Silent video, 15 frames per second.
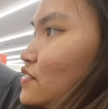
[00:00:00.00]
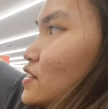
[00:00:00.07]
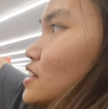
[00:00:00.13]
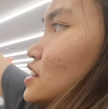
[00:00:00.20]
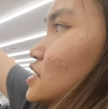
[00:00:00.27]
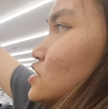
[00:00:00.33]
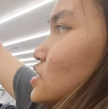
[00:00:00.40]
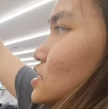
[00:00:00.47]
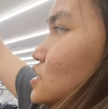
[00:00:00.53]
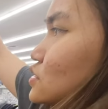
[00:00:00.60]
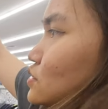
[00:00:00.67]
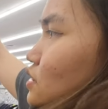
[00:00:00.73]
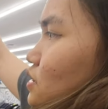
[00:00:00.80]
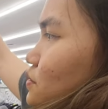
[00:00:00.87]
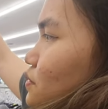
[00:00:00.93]
I feel like this dress is
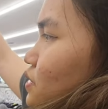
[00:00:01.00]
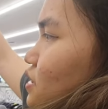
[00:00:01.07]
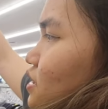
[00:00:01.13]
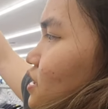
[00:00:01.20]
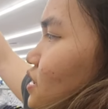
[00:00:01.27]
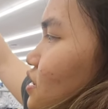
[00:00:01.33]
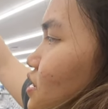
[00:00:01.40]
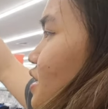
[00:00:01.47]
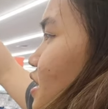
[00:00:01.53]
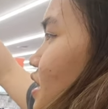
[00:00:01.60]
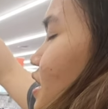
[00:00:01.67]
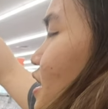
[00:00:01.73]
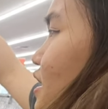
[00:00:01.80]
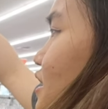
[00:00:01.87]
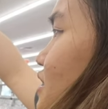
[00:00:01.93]
really pretty.
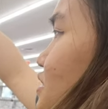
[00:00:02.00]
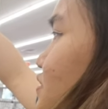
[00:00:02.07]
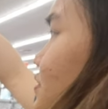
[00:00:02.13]
Kawaii. And it's